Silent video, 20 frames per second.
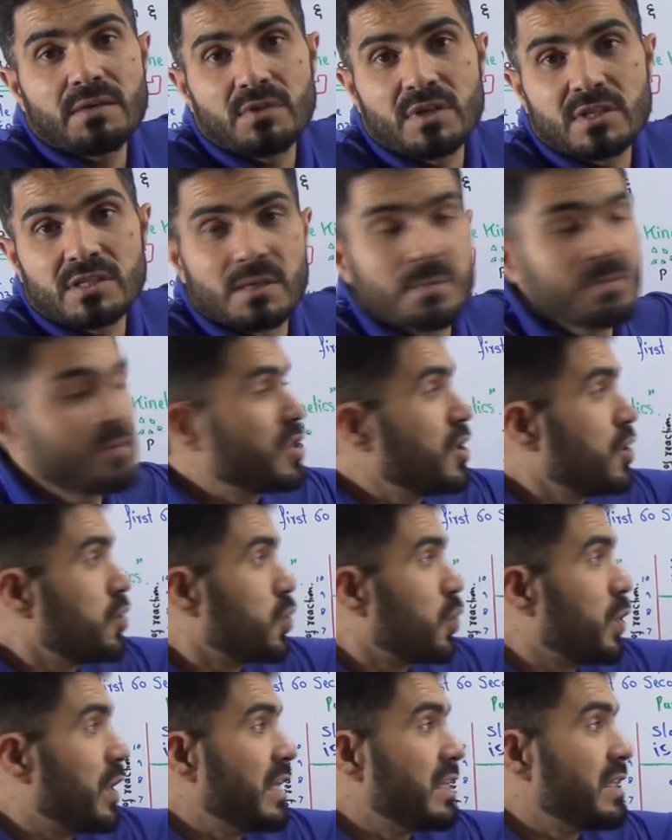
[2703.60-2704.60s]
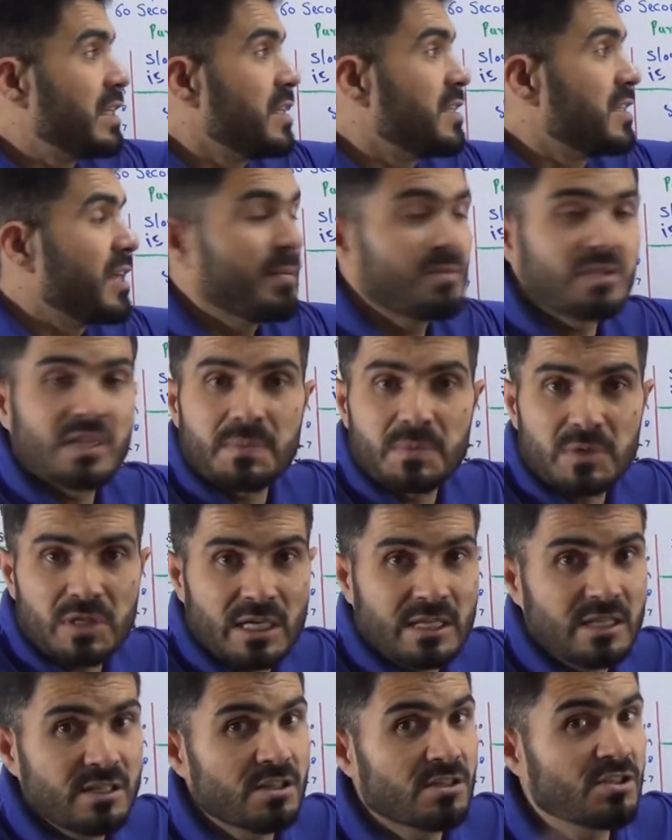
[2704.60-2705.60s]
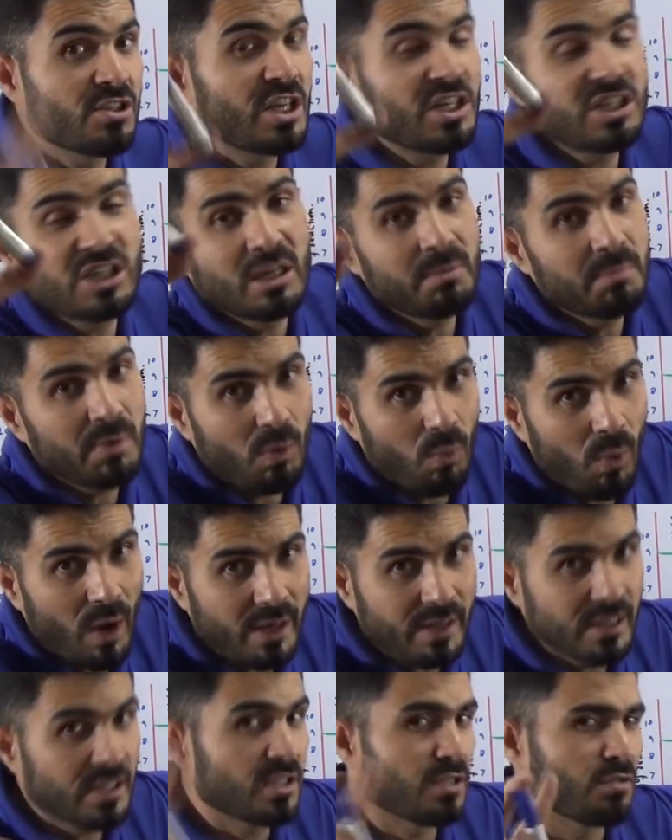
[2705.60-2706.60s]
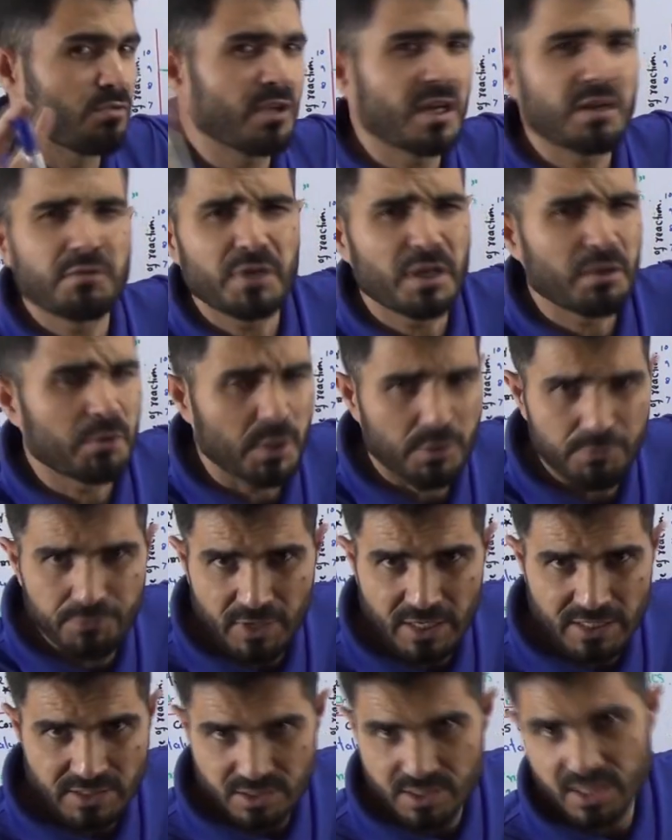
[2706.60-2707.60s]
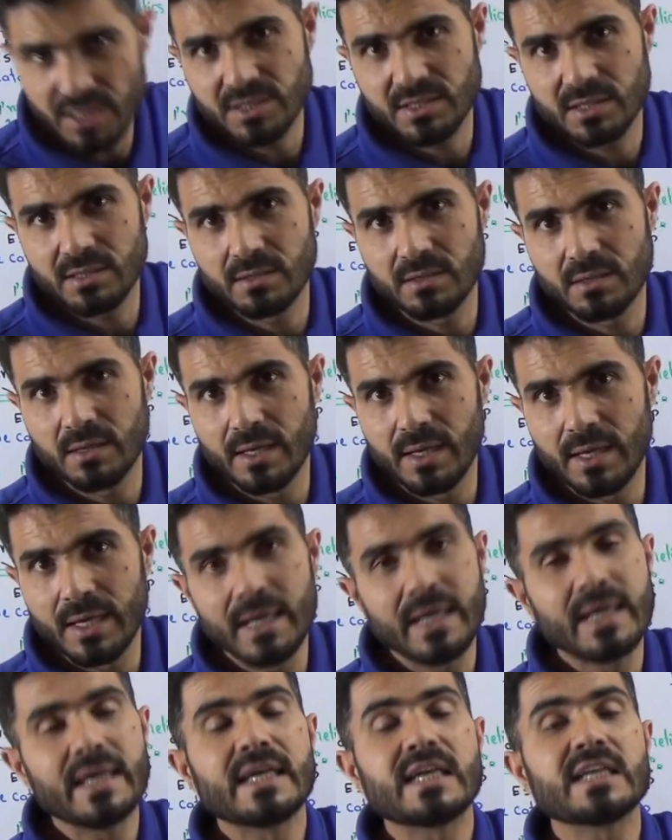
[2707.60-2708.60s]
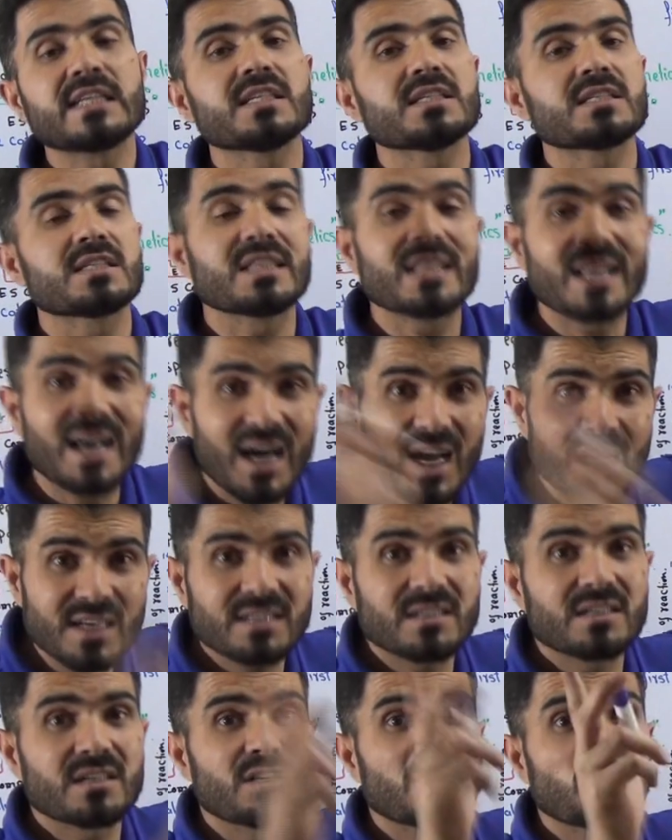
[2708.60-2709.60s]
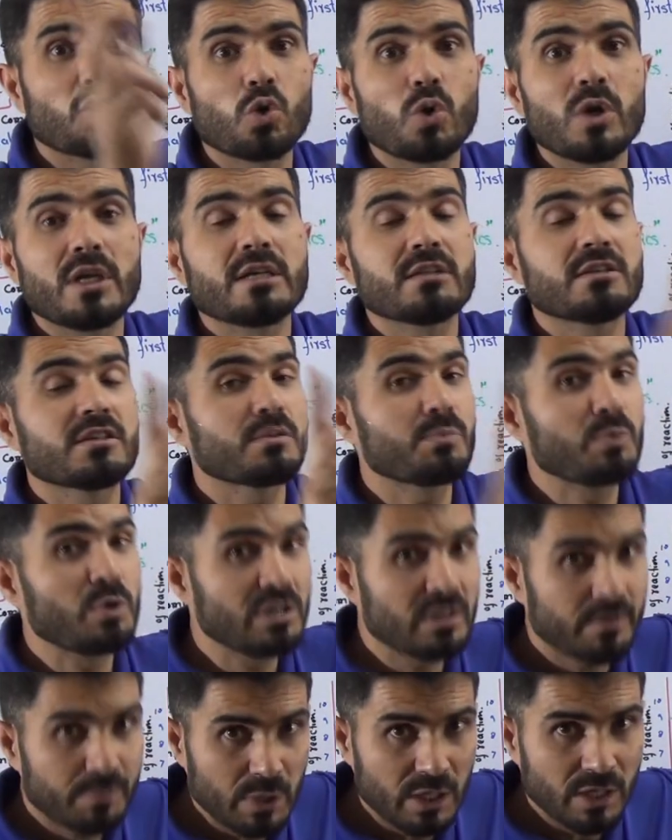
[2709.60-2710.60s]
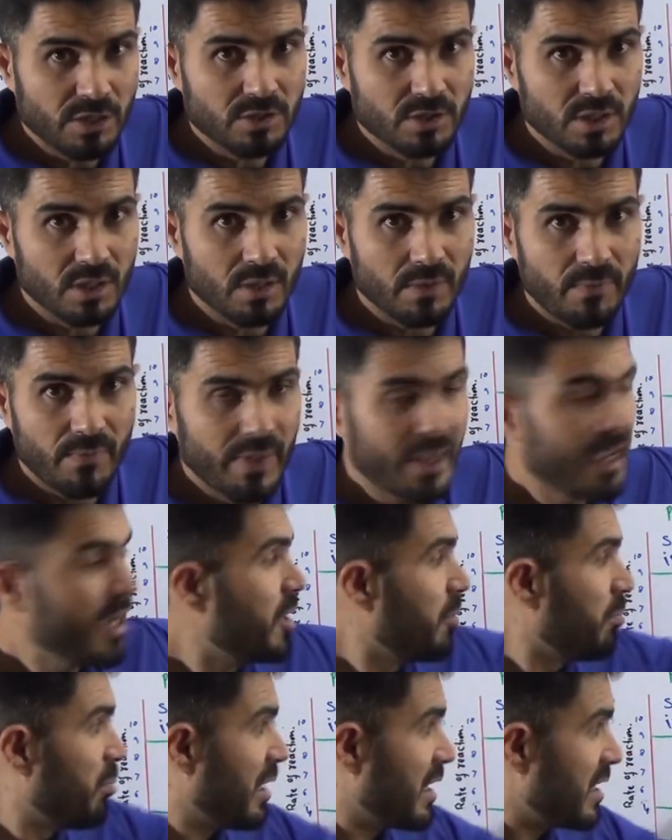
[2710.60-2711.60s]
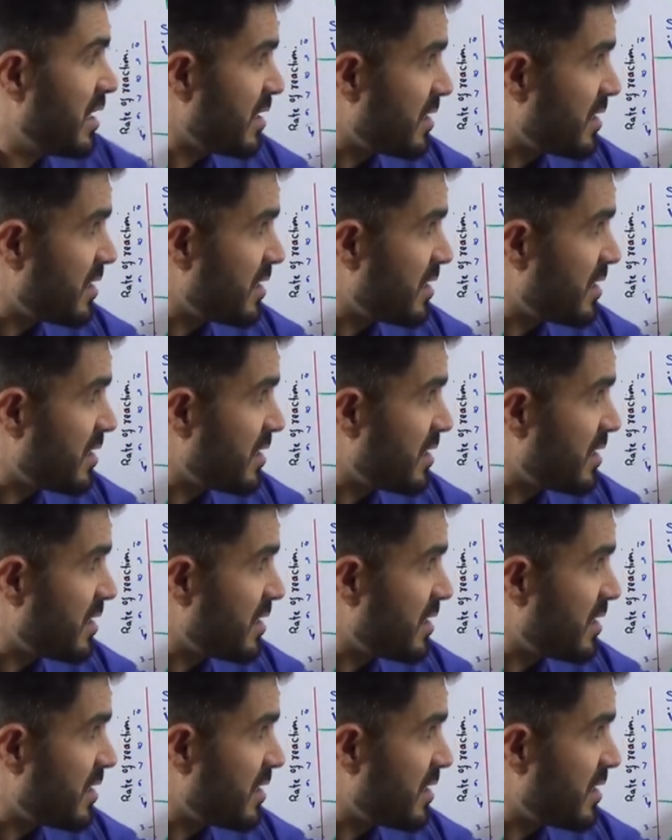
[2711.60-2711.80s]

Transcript: with substrate to get the enzyme substrate, this is reaction number one. This is very fast reaction. It is not controlling the speed of reaction. But the